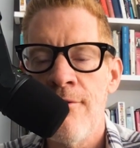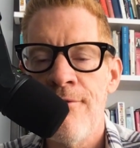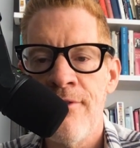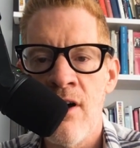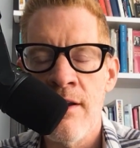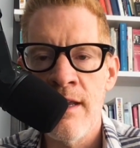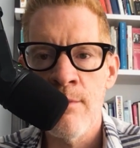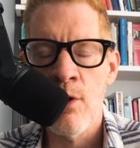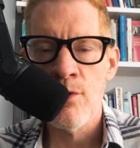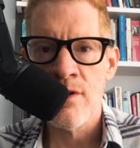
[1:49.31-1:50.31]
fun
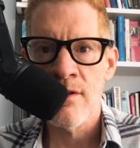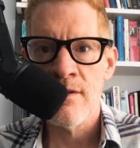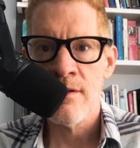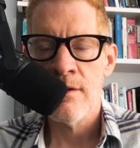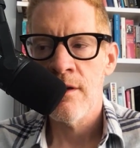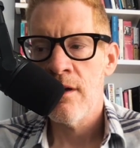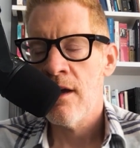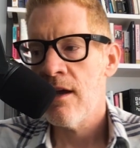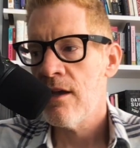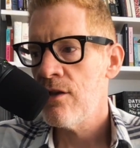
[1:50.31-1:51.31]
emotions.
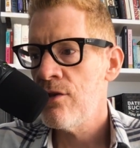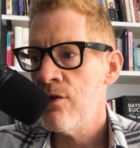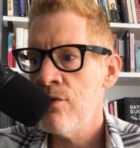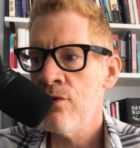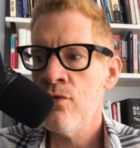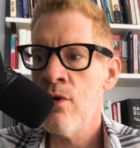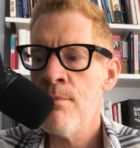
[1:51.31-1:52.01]
You